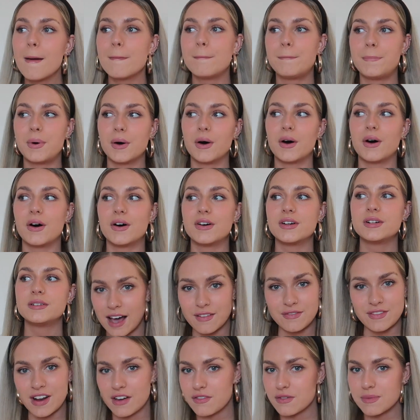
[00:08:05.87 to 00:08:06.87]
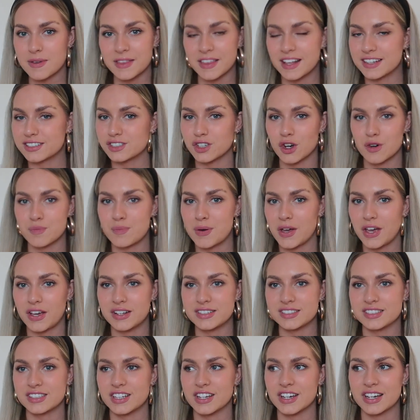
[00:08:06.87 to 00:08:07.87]
But I've never been that sort of
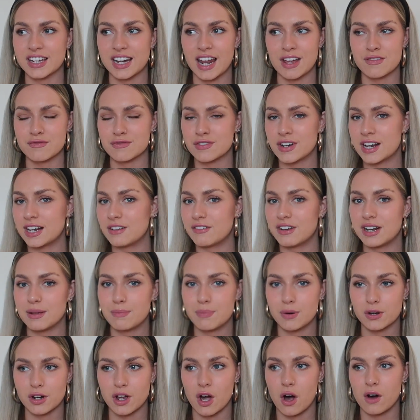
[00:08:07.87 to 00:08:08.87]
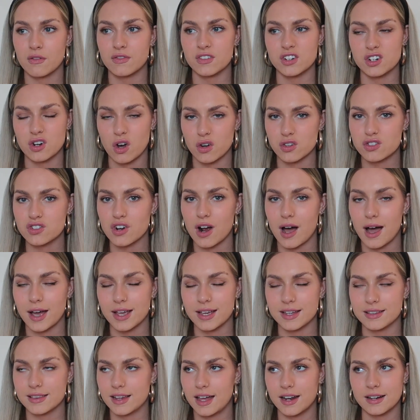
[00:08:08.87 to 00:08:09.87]
person that can like really put it off and not try
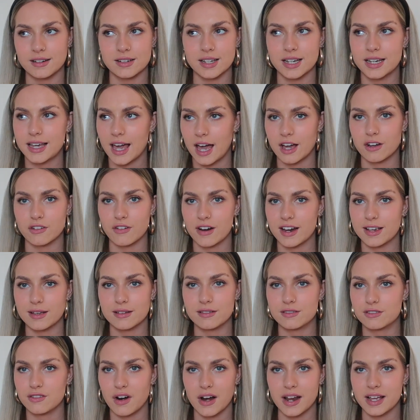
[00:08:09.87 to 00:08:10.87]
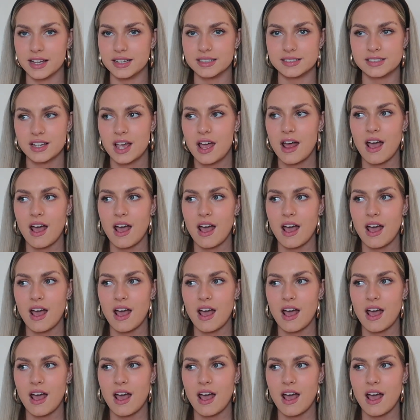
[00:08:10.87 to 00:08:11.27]
and then get a great grade.